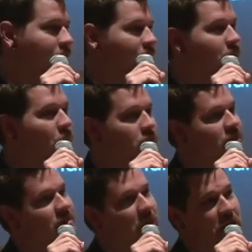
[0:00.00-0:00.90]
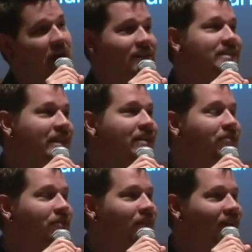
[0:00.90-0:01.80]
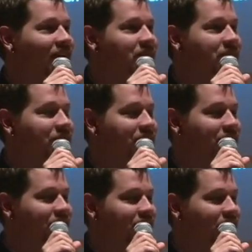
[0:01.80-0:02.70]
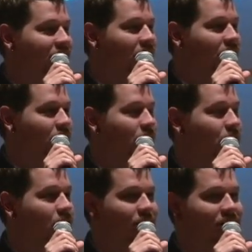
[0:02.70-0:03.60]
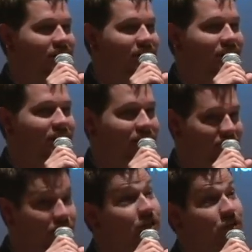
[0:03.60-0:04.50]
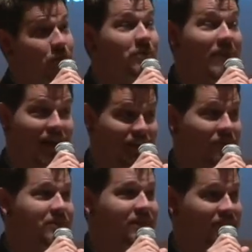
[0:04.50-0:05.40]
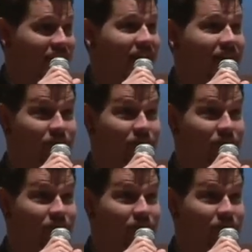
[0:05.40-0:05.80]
Most of them are not safe. If you do good backups, yeah,